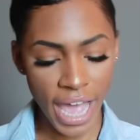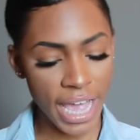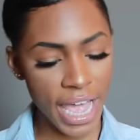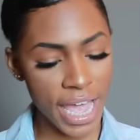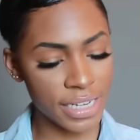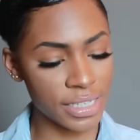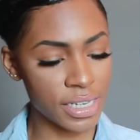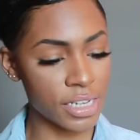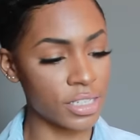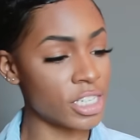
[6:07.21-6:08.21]
and
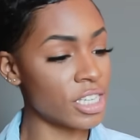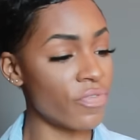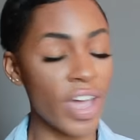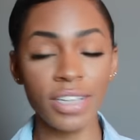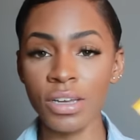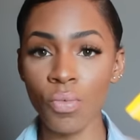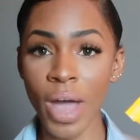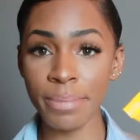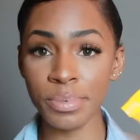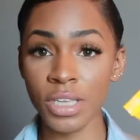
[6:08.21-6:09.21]
disinfectant
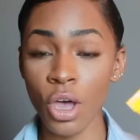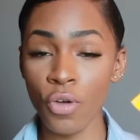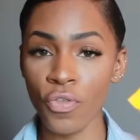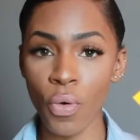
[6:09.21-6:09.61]
wipes